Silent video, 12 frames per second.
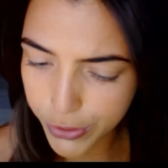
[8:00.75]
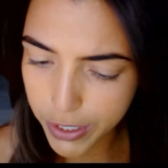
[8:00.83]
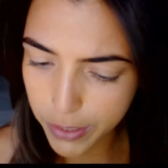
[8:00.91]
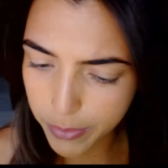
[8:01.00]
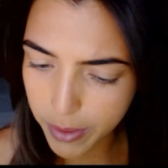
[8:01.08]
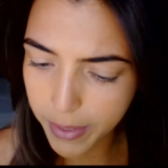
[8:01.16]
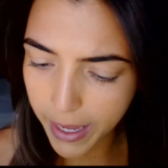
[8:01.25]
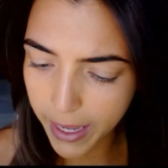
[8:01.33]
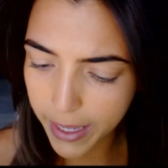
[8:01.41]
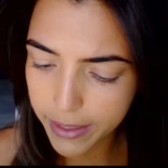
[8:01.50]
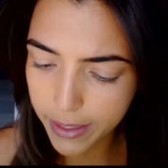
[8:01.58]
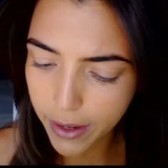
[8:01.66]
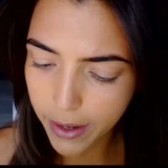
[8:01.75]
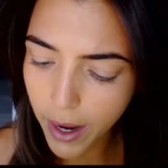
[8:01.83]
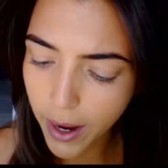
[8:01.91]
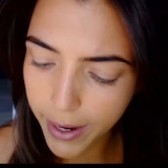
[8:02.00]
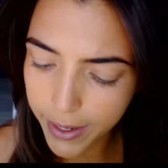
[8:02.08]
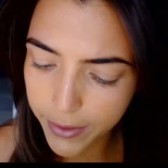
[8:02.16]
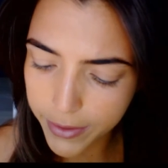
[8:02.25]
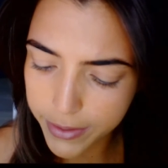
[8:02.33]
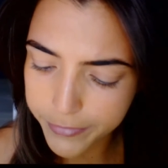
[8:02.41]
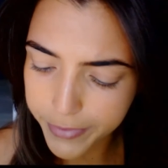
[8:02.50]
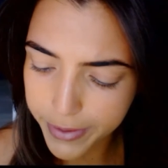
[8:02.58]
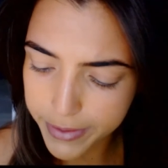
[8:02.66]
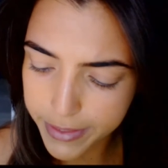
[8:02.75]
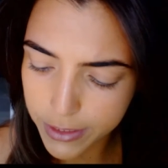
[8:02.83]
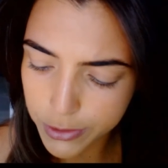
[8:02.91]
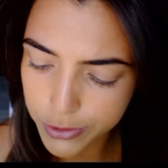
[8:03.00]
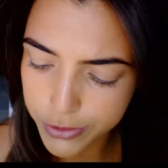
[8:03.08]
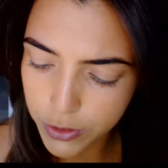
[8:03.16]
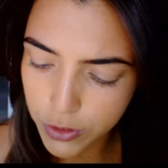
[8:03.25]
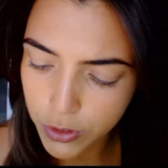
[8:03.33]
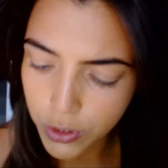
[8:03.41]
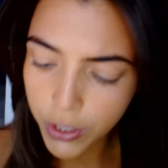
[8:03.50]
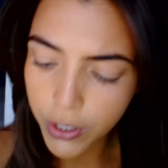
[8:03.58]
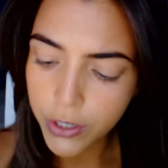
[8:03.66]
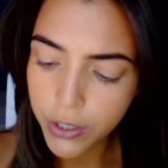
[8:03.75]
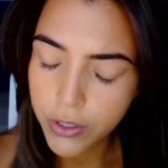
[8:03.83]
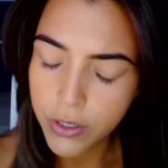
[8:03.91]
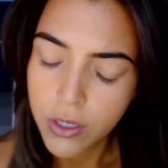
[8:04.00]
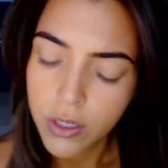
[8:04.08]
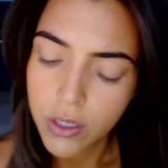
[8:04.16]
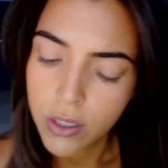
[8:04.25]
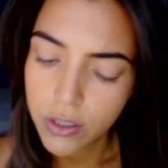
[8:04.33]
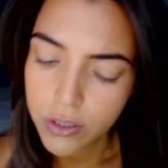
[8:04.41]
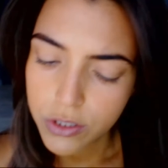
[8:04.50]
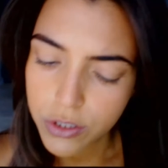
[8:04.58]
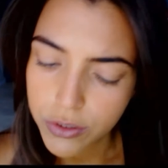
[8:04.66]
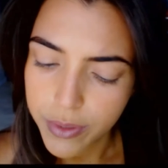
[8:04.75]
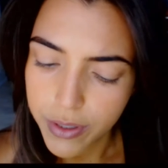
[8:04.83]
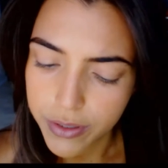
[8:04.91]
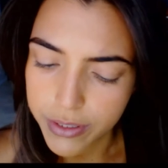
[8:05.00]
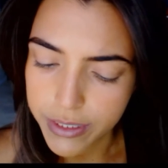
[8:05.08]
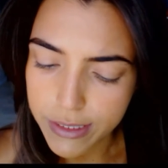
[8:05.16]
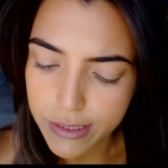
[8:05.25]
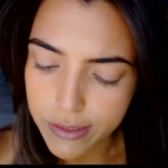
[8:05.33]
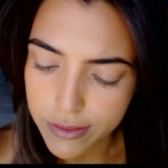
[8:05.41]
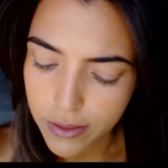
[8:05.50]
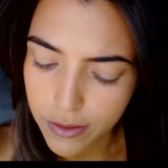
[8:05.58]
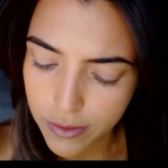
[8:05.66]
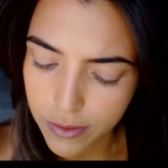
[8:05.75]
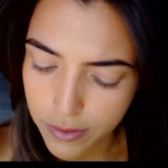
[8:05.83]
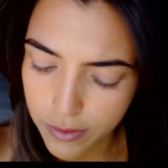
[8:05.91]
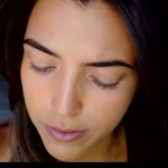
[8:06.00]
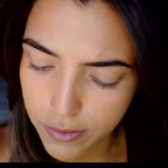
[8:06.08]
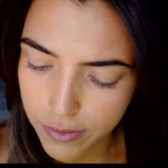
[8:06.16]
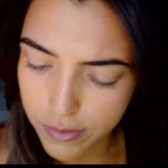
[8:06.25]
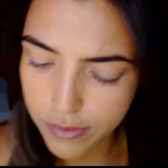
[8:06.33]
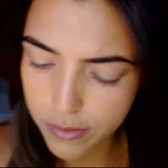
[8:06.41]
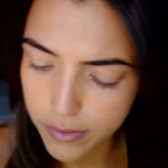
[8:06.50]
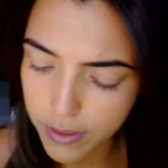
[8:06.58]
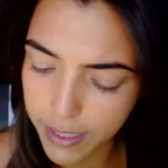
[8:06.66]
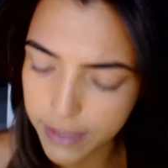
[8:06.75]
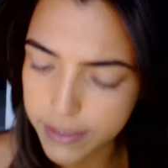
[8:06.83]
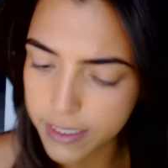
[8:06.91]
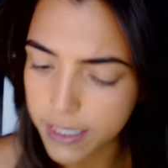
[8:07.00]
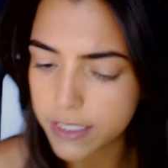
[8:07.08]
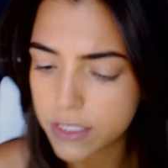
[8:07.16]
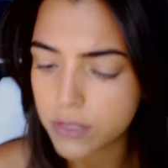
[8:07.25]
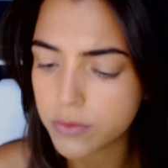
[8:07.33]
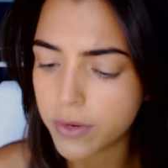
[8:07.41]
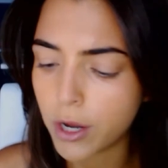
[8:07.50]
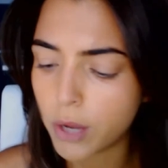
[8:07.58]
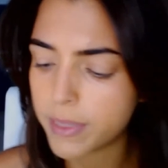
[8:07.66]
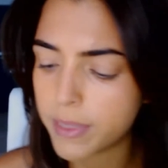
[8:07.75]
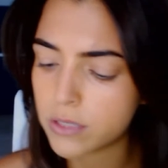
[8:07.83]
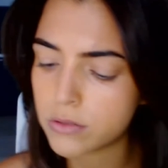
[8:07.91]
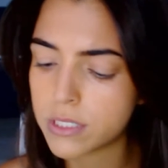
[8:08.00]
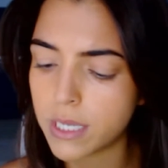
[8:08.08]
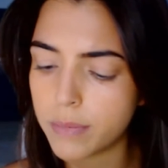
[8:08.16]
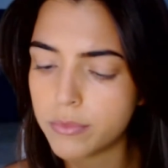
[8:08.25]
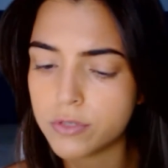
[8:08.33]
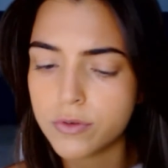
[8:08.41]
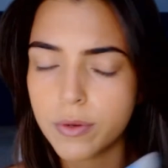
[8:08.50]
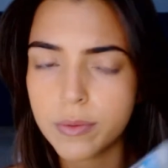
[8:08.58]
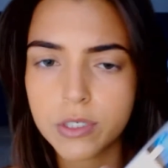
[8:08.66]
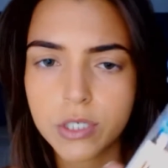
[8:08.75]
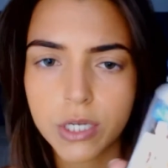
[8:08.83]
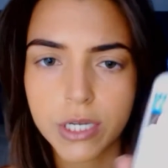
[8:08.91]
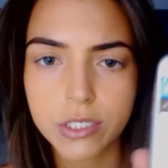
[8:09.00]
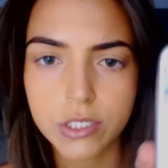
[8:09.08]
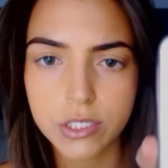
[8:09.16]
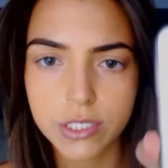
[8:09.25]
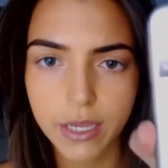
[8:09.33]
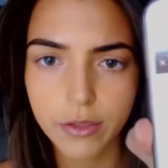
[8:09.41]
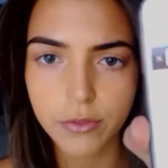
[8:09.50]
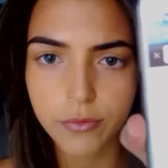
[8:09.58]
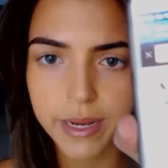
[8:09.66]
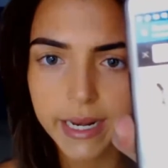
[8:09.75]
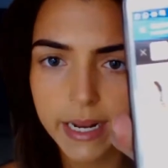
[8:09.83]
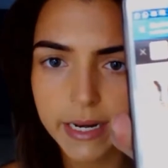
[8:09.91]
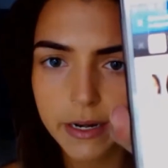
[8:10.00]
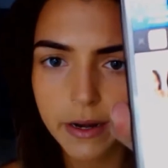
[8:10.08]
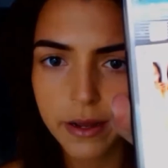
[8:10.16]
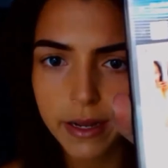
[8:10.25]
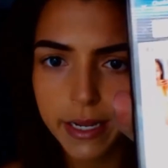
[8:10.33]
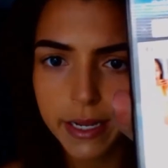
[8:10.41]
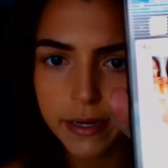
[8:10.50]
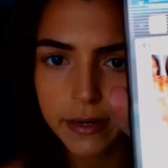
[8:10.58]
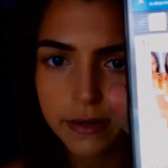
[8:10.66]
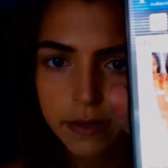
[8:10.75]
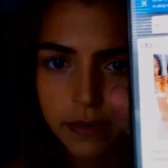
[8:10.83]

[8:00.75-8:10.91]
going to be paying like a higher end foundation. To be honest, like, see, this is where I got my little samples from. I'll show you. It's just like $3.99